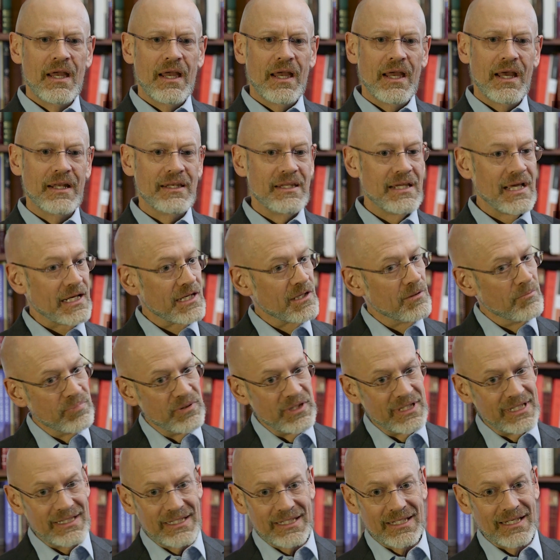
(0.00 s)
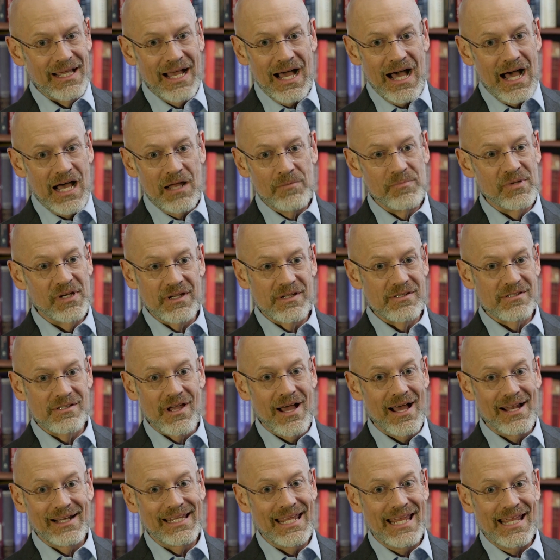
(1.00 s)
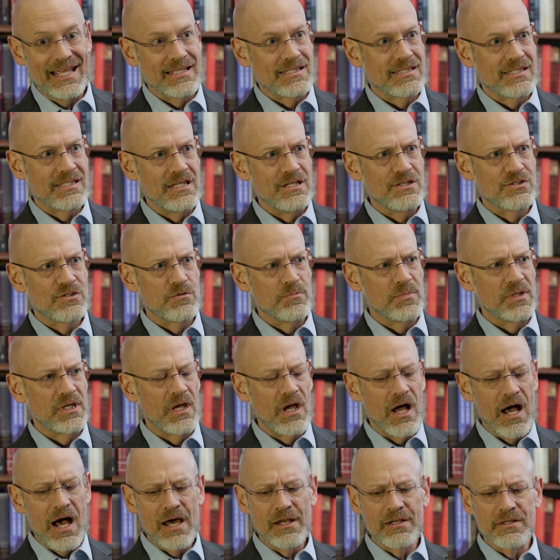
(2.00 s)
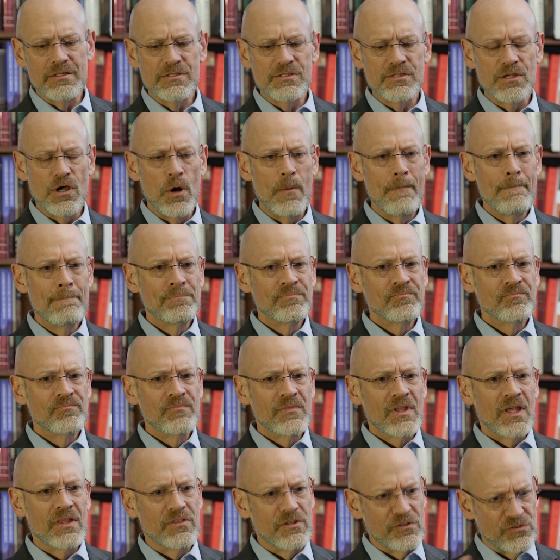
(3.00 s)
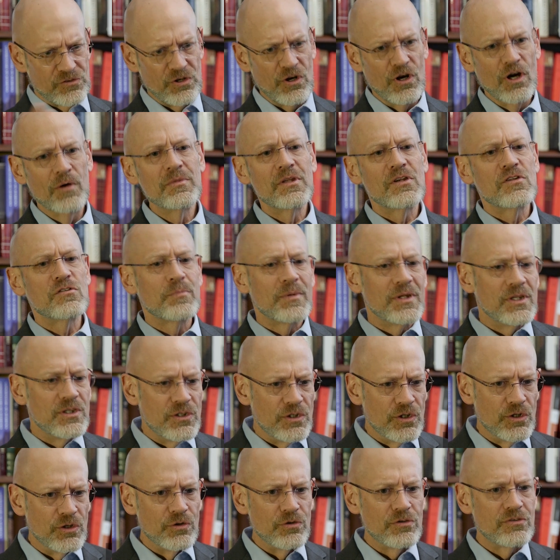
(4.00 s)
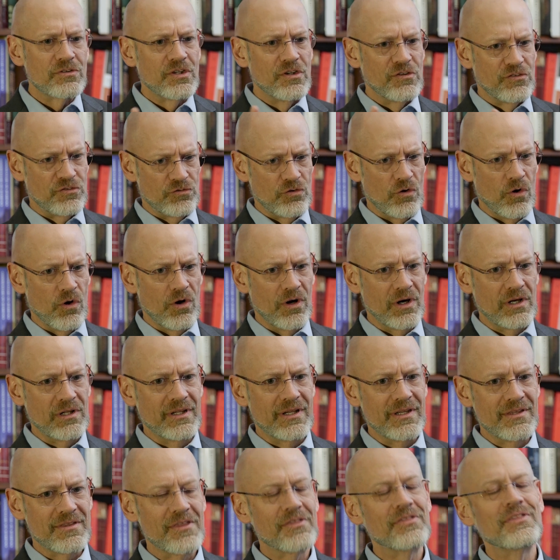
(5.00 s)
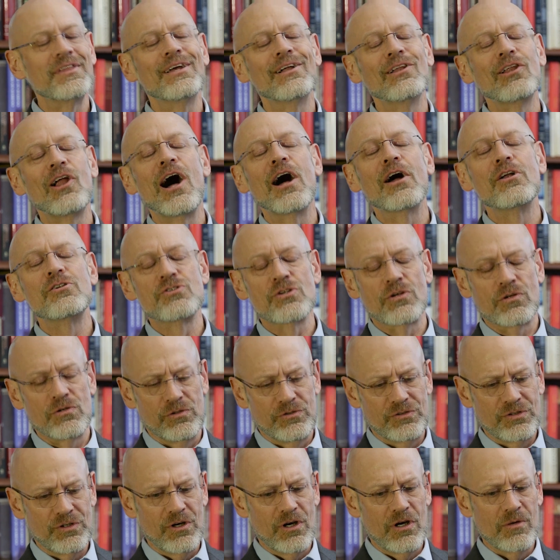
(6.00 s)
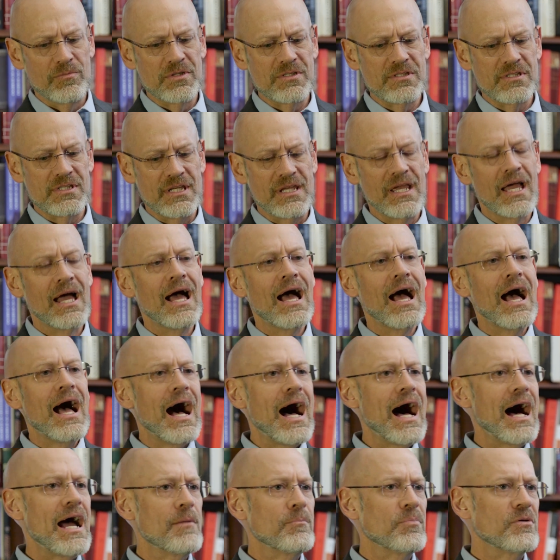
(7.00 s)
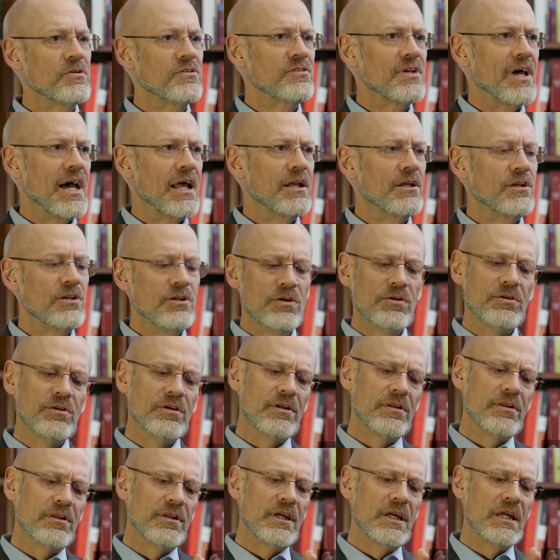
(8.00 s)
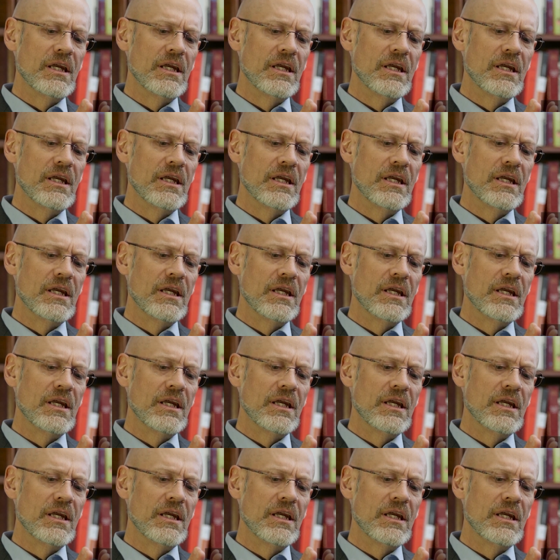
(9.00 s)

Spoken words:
and yet completely God, because God can't cease to be God. And so the term that has been used historically, the theological term, is the hypostatic union,